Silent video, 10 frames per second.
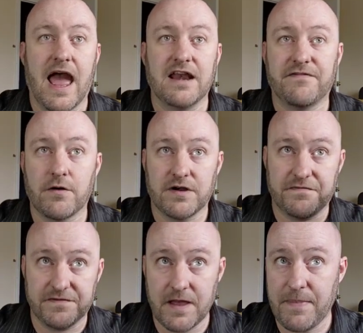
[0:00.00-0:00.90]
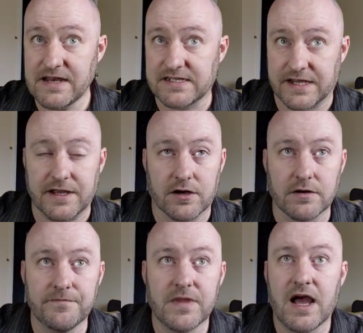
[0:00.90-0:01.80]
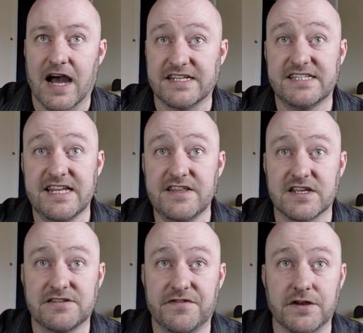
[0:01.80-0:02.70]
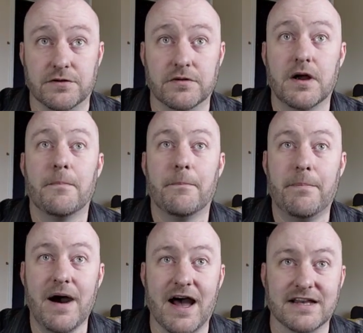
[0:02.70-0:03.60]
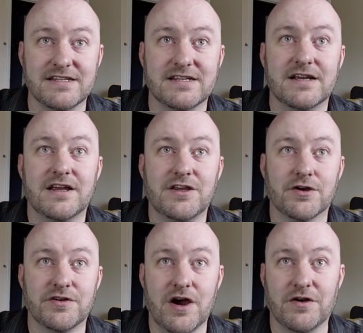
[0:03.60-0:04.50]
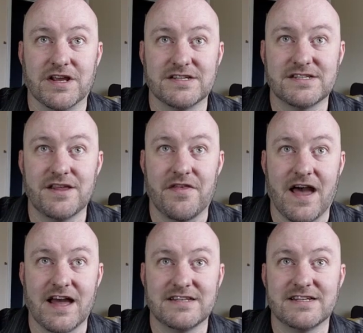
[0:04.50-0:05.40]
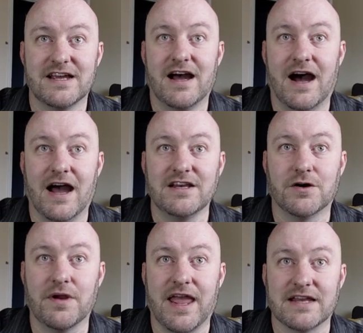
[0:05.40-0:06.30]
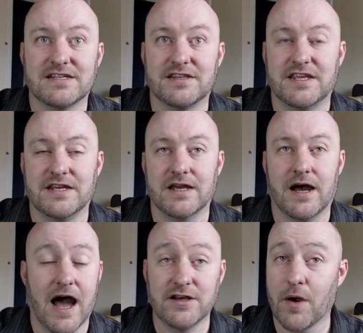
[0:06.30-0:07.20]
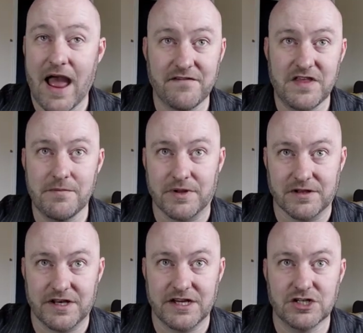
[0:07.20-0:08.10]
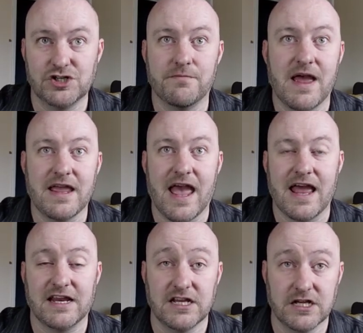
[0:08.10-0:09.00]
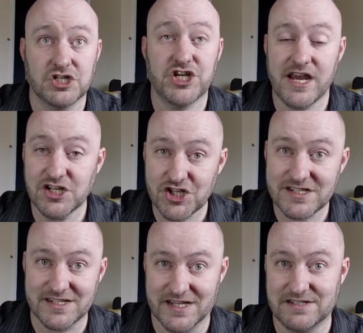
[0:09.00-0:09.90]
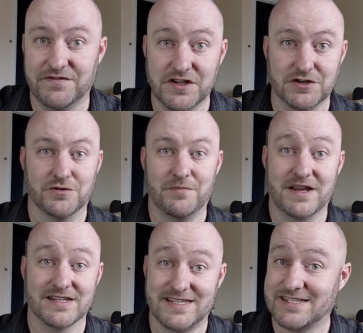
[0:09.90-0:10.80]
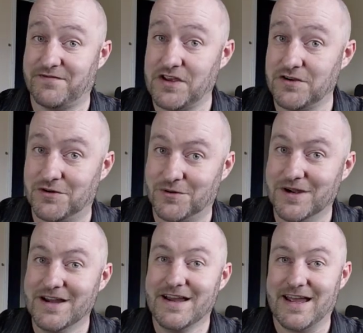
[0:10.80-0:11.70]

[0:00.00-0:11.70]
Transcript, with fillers: And if I were to flip into here, I see this view, but you'll notice that I don't get the, I don't have the ability to make any changes to this view because this view,